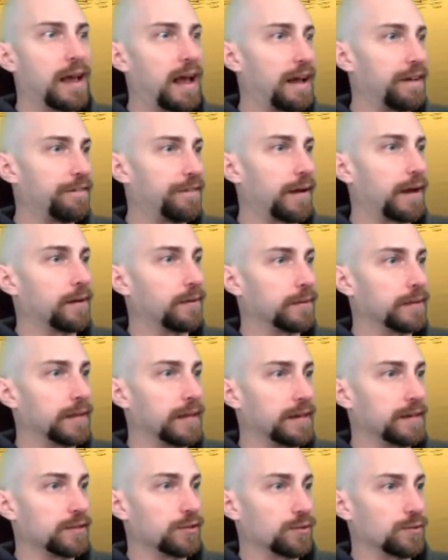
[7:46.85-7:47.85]
I found
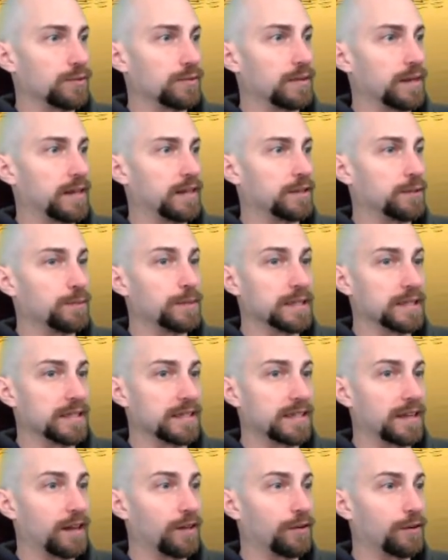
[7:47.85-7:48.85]
that it's been
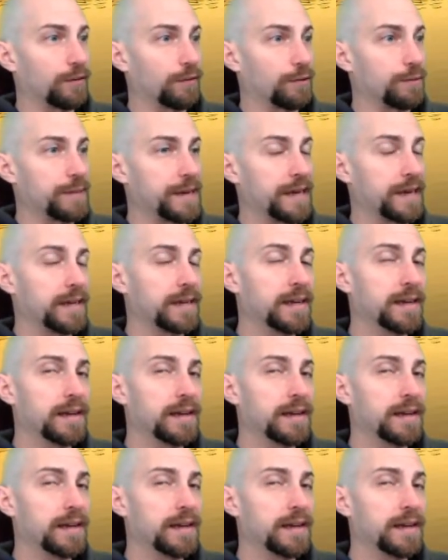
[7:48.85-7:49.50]
stellar for me.